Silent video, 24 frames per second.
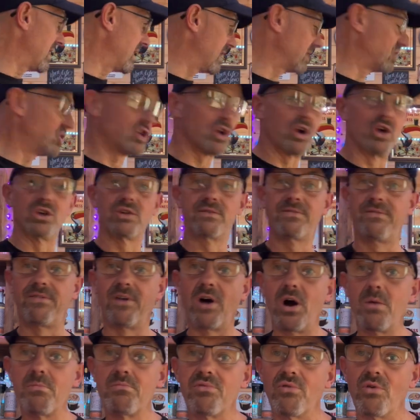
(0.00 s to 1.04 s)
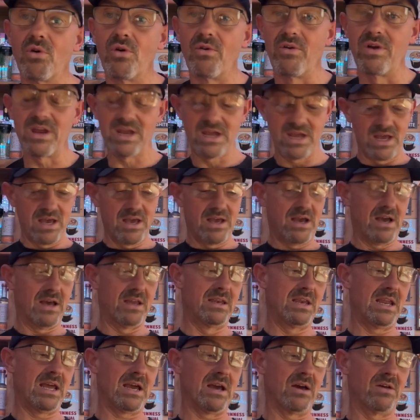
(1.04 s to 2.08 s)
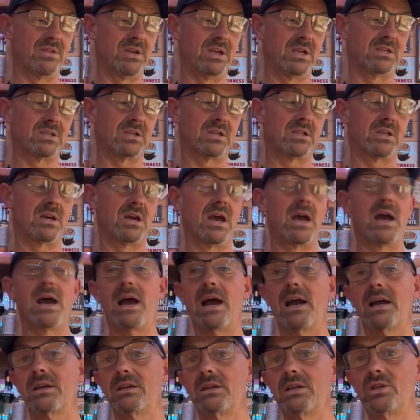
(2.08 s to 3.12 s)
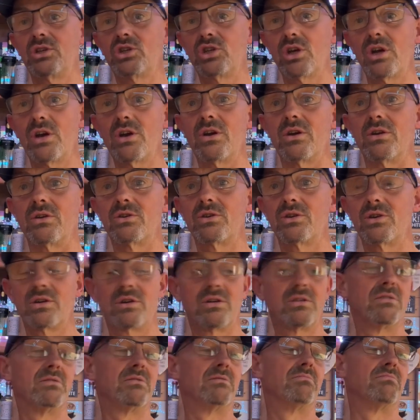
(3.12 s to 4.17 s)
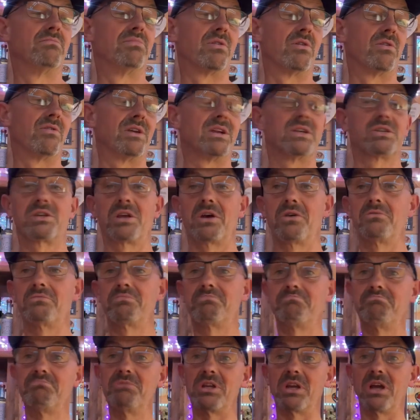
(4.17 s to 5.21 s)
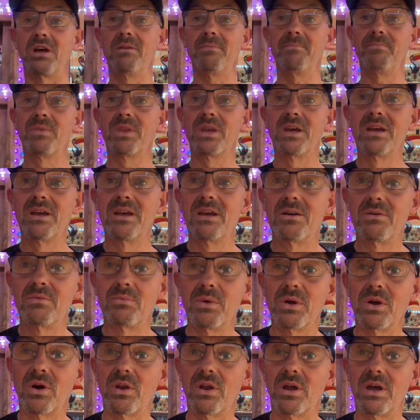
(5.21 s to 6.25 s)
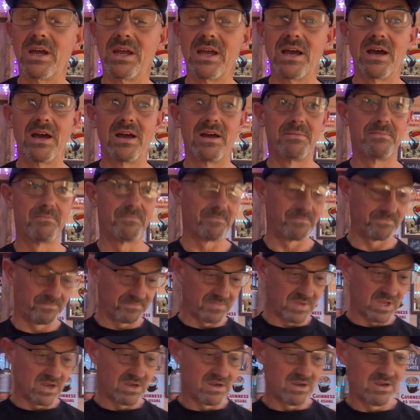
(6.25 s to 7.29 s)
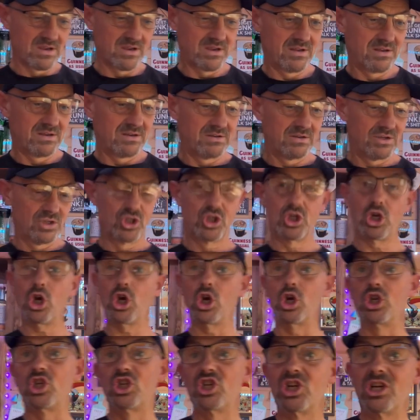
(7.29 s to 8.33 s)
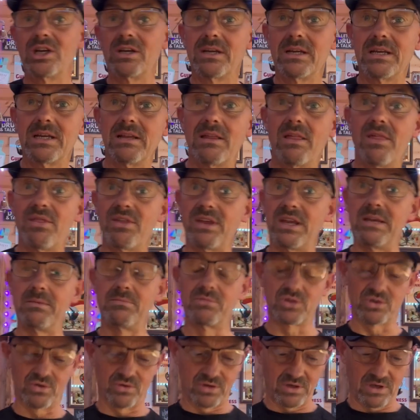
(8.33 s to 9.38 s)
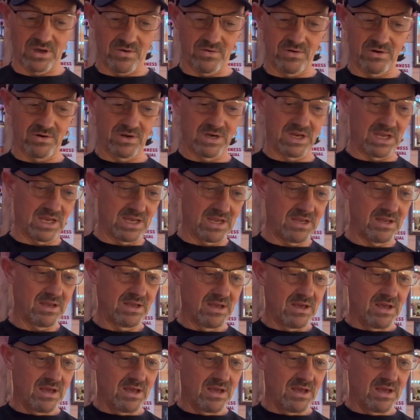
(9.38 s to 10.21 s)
Church Farm Brewery, and now these are the Hackney Church Brewery. So, you know, we've got a church theme sort of going on here.